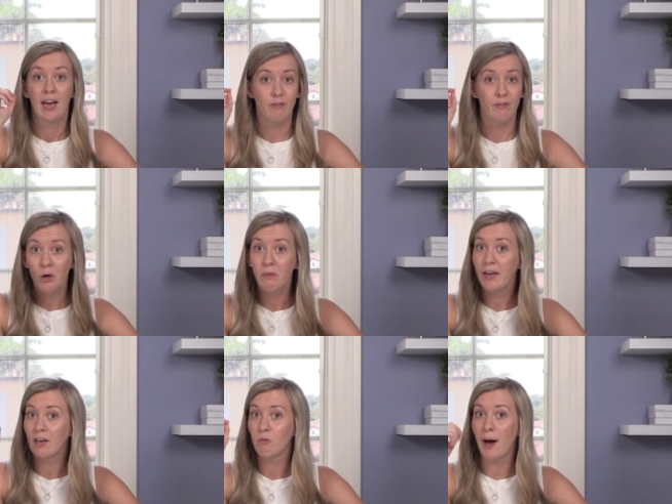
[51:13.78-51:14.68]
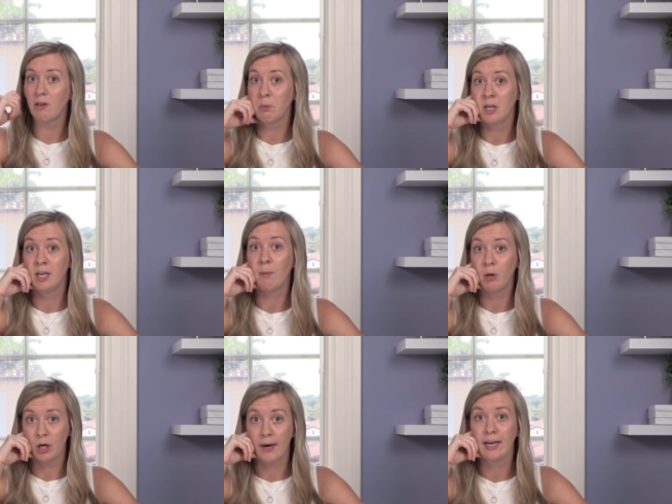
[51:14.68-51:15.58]
If you don't think it's possible to double
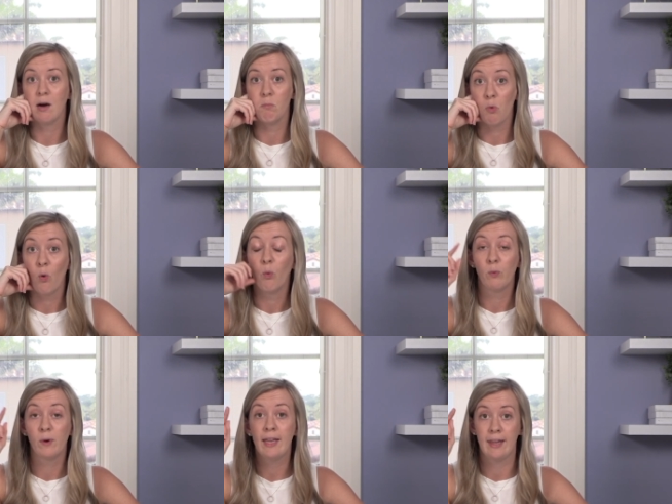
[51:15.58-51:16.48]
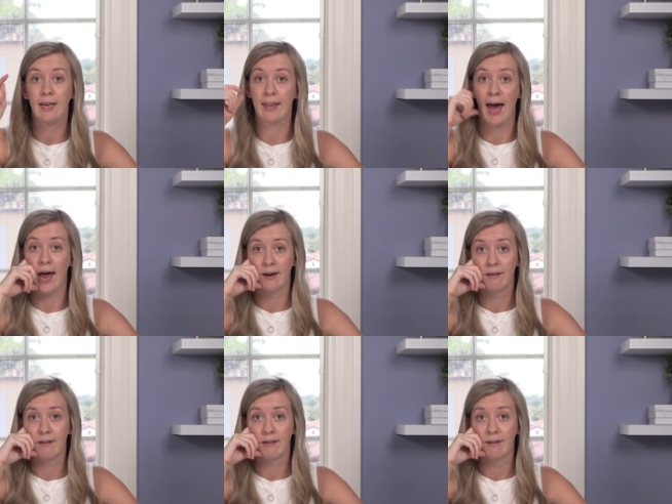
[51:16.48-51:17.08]
your income, rethink that.